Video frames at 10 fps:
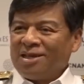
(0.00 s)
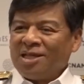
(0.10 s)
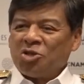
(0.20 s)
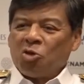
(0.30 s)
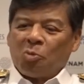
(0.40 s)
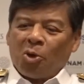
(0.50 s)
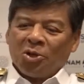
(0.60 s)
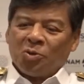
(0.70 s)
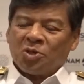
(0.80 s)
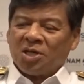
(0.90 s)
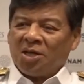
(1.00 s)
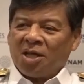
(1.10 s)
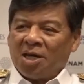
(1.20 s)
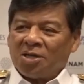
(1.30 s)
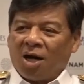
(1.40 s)
It's no point to say
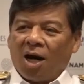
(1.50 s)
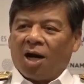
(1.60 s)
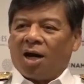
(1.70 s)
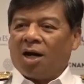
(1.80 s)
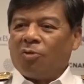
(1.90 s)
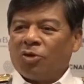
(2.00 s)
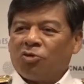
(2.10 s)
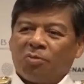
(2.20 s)
that I want